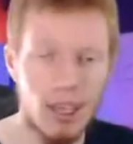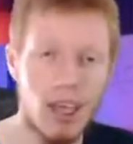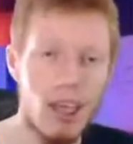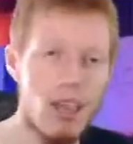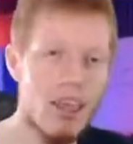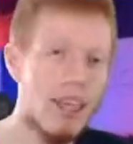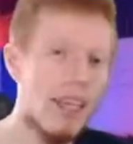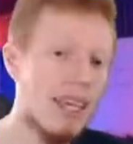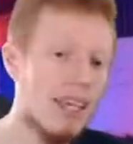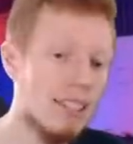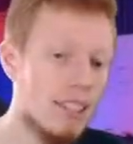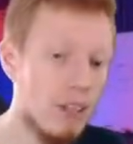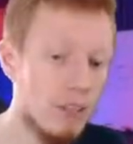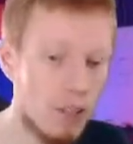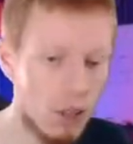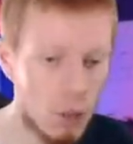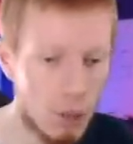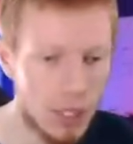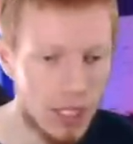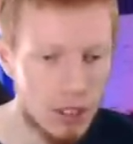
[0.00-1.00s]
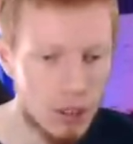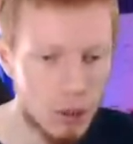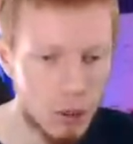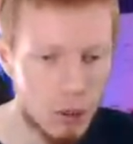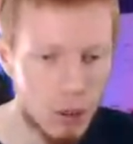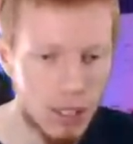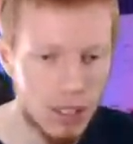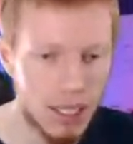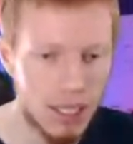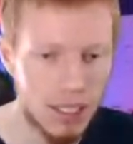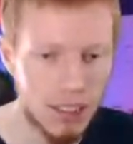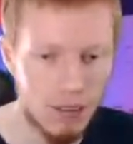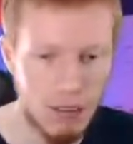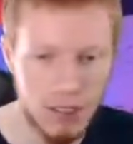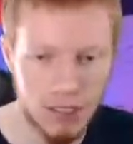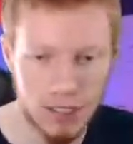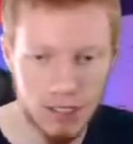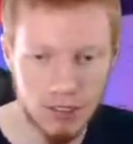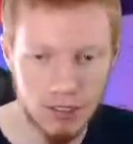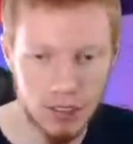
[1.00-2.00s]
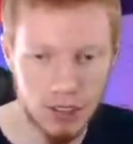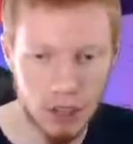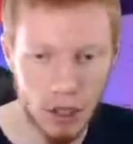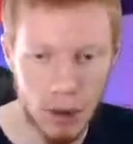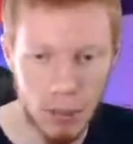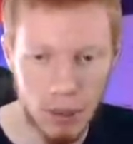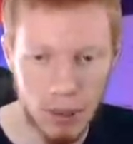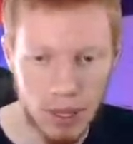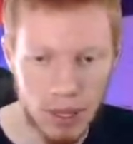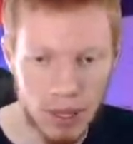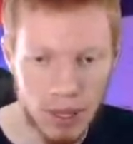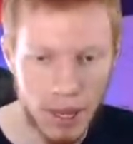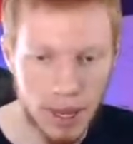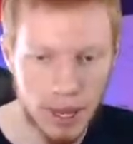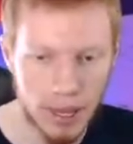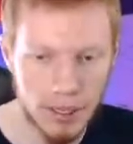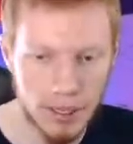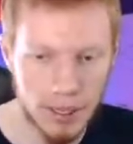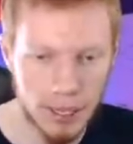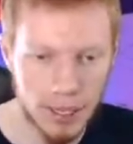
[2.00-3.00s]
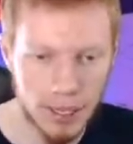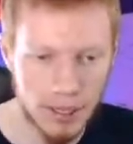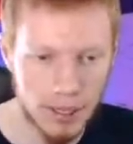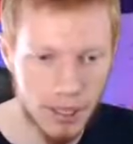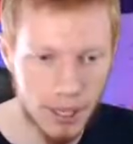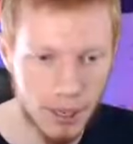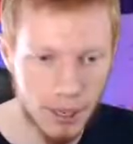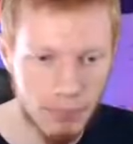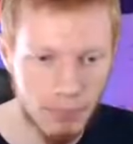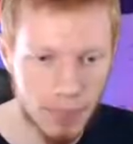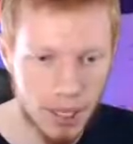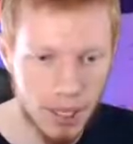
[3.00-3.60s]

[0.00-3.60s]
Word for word: And then get yourself to twenty-two, get a defensive stop. And, uh, yeah.